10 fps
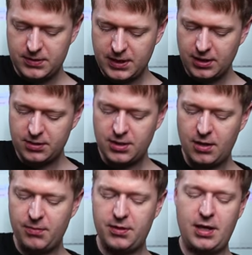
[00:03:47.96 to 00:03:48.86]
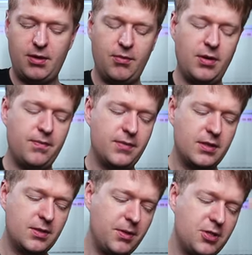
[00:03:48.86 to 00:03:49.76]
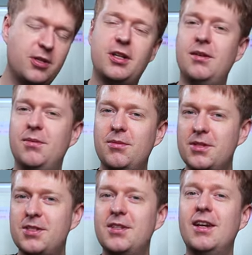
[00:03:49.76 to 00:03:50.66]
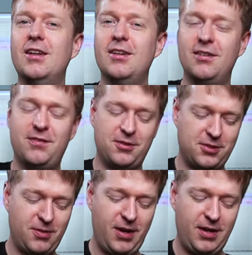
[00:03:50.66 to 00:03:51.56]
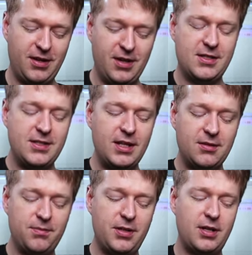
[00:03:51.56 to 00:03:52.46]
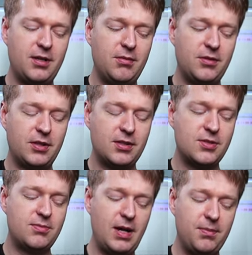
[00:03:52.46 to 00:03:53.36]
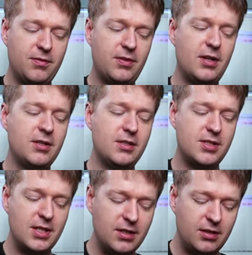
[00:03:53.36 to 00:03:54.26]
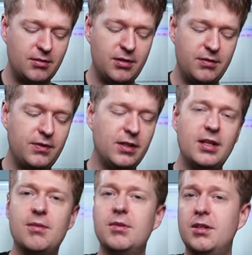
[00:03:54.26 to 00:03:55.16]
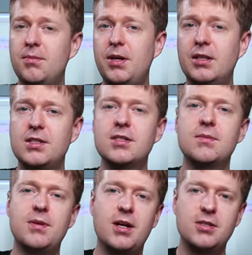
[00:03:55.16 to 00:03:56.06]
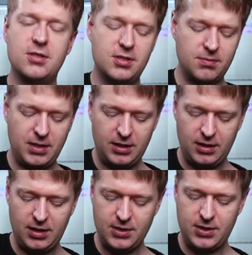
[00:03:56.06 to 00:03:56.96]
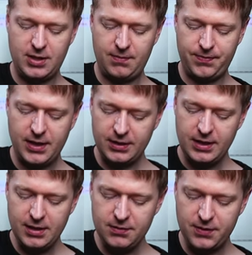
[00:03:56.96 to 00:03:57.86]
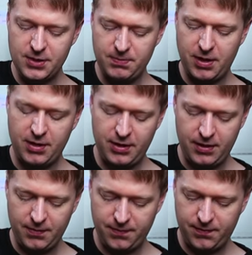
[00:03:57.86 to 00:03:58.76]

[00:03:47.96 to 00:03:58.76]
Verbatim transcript: Take your time with that one. It's a bit tricky, but once you nail it, it feels great. The second part, we've got this rapid fire descending riff. And again, we're going to break this into parts just to make it easier. At the end of this bar here,